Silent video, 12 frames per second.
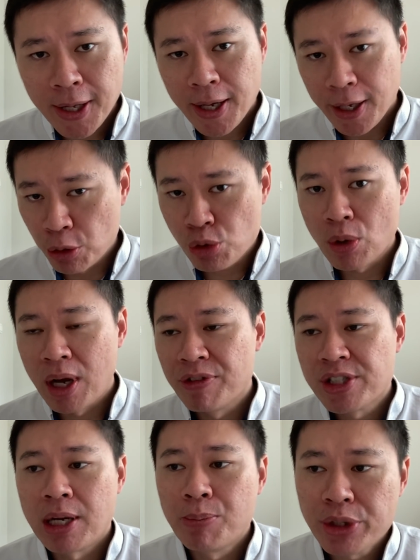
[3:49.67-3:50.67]
And also, I have a
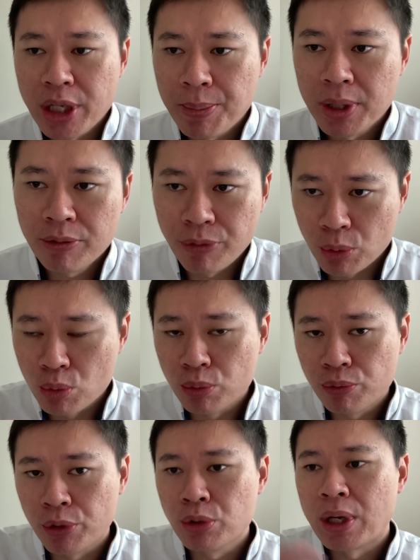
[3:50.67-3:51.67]
summary table for
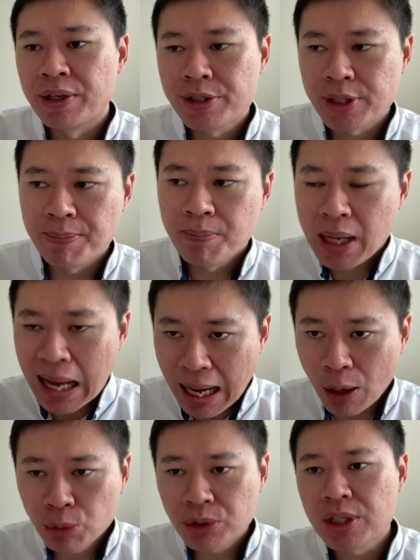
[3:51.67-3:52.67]
you to understand
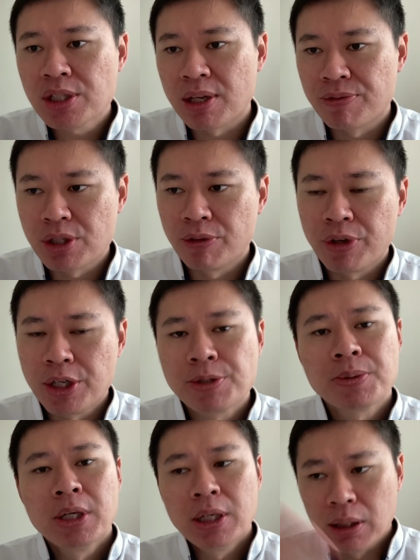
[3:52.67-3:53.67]
how things have surfaced
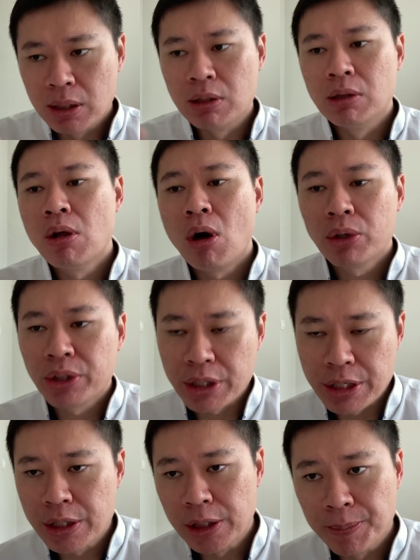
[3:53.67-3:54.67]
along the
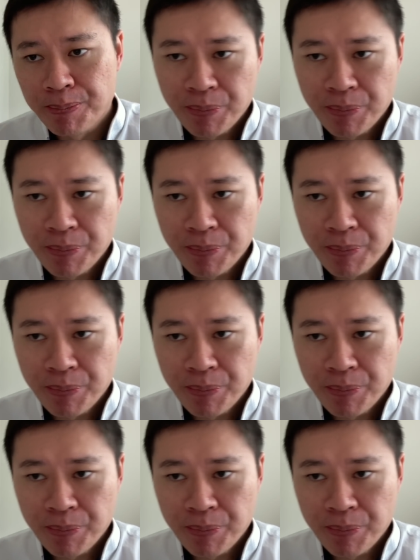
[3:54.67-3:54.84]
year.